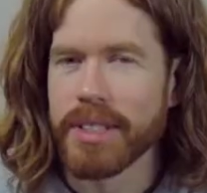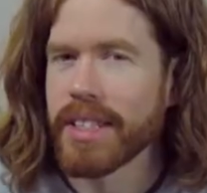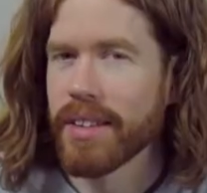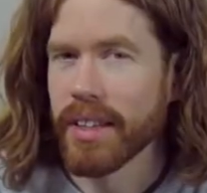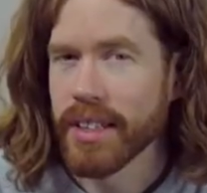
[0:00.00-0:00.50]
me
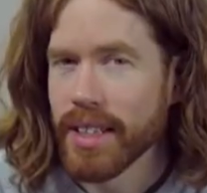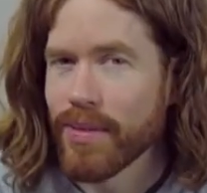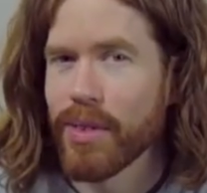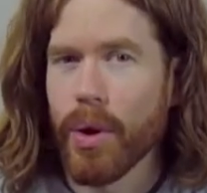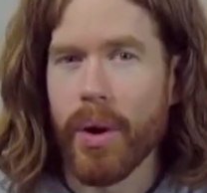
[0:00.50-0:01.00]
say that
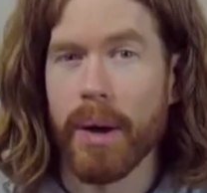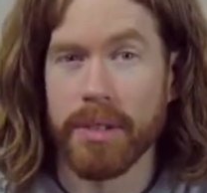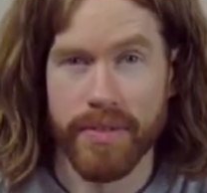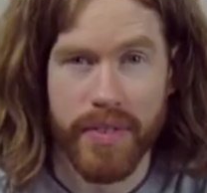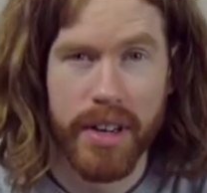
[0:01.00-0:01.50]
even though I'm
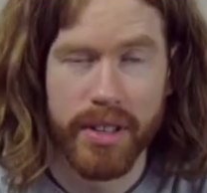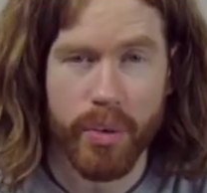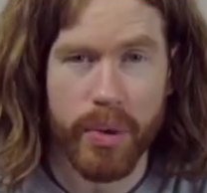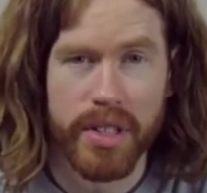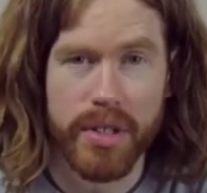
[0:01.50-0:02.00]
defending
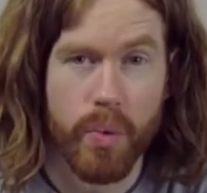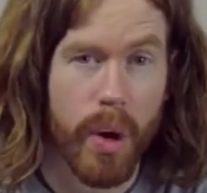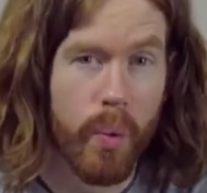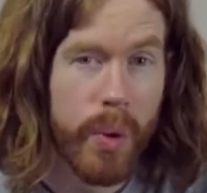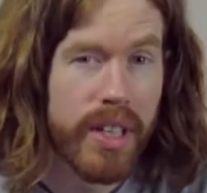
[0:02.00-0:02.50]
the reasons
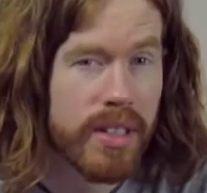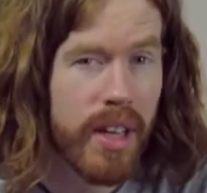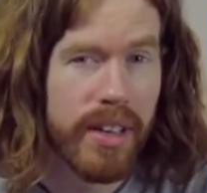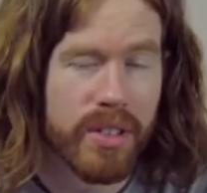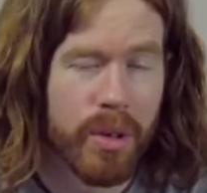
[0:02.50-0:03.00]
why we
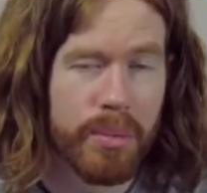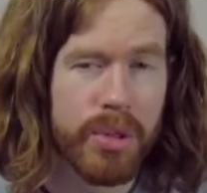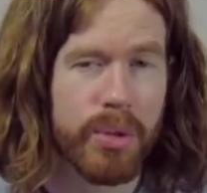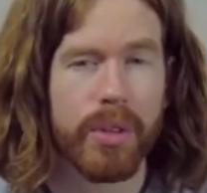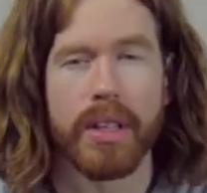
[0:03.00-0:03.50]
decided to
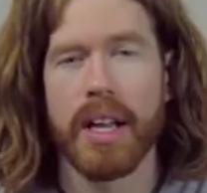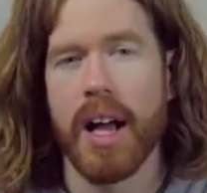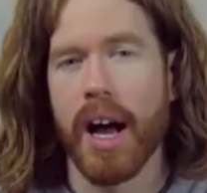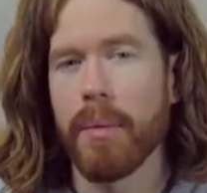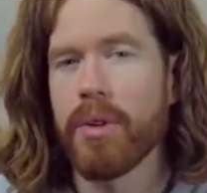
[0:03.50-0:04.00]
homeschool,
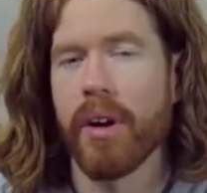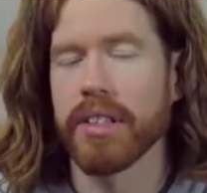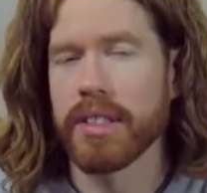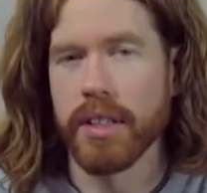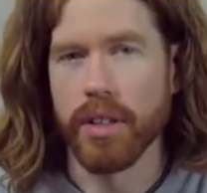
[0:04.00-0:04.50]
I'm
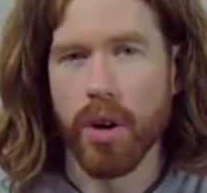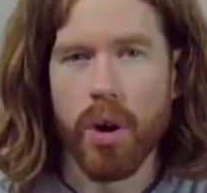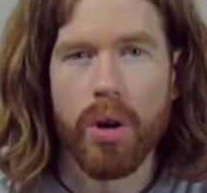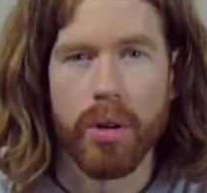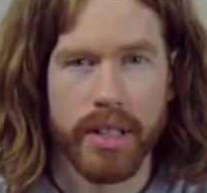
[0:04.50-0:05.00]
not saying that
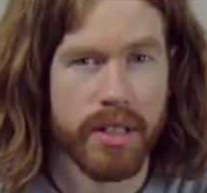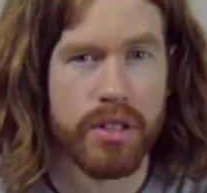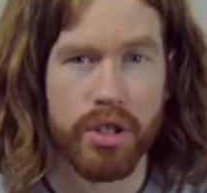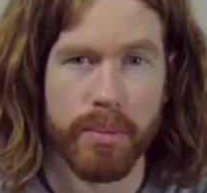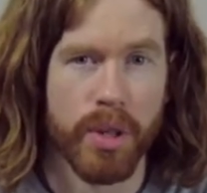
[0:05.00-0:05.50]
all
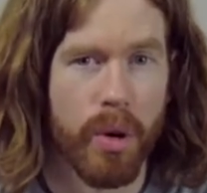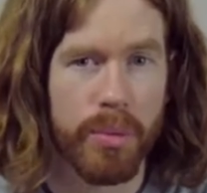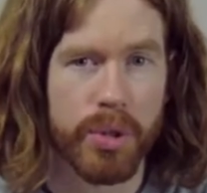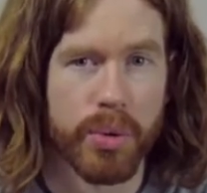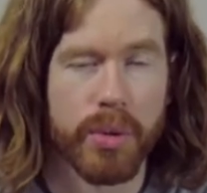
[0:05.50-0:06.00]
kids should be
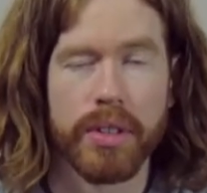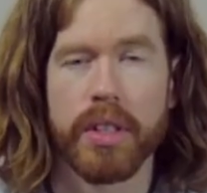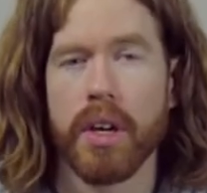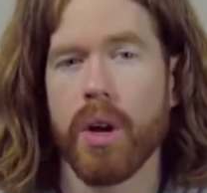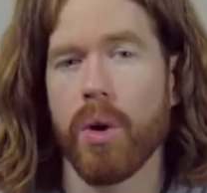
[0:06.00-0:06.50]

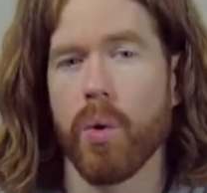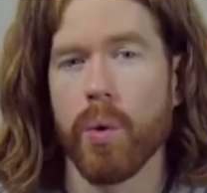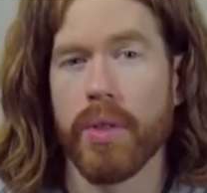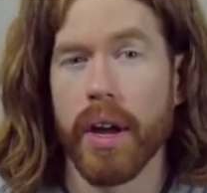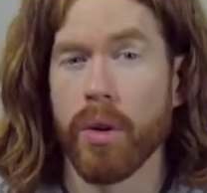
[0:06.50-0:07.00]
homeschooled
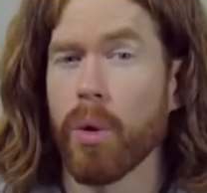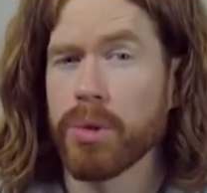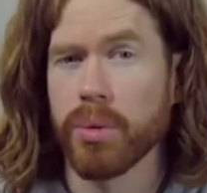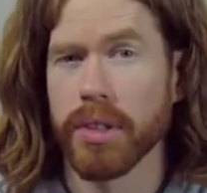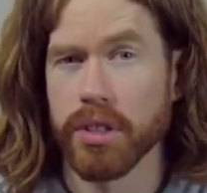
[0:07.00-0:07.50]
or that
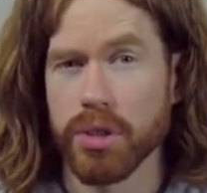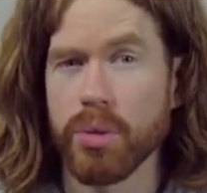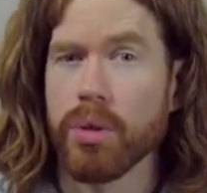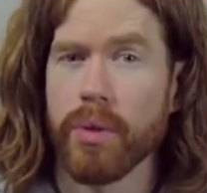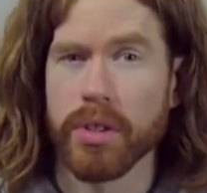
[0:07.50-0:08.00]
homeschooling is
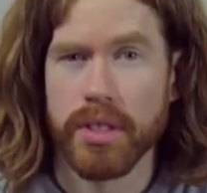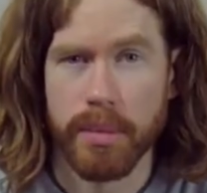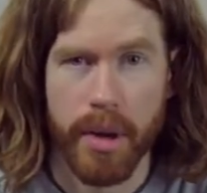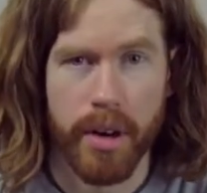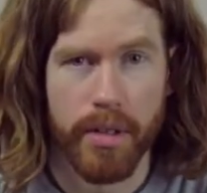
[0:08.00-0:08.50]

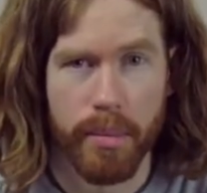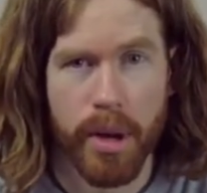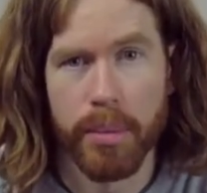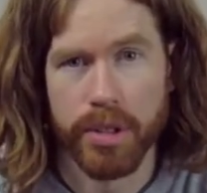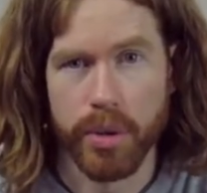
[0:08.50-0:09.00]
universally better than
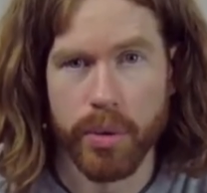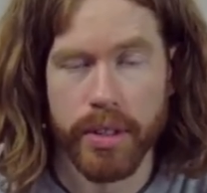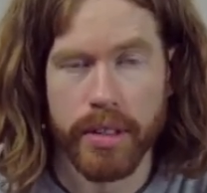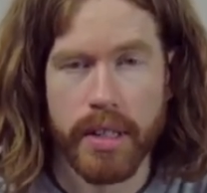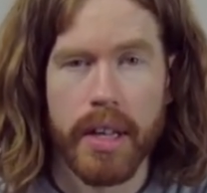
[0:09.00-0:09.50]
public
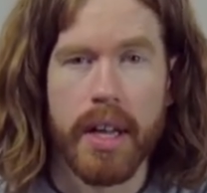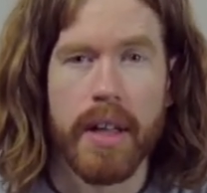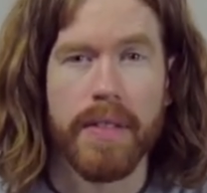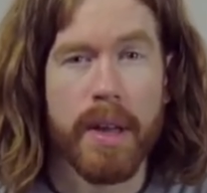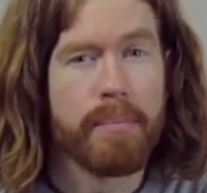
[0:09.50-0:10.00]
schooling.
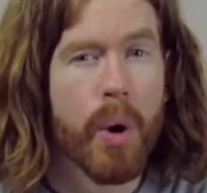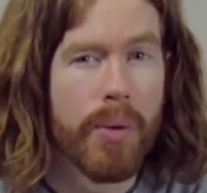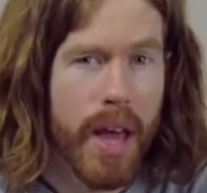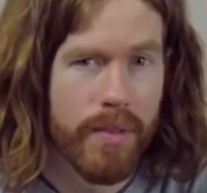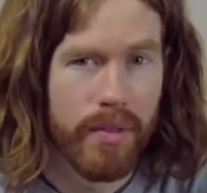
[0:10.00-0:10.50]
They
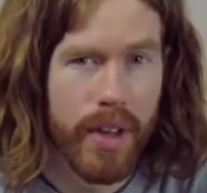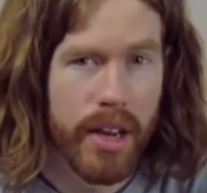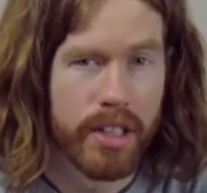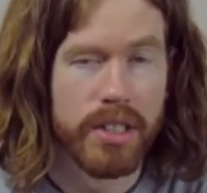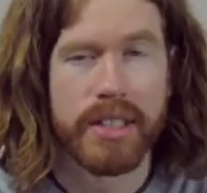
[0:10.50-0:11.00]
both have
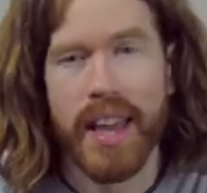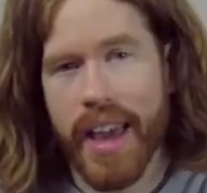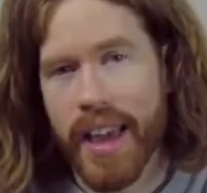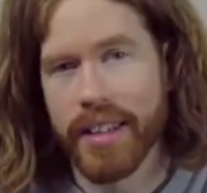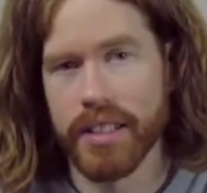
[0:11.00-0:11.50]
advantages and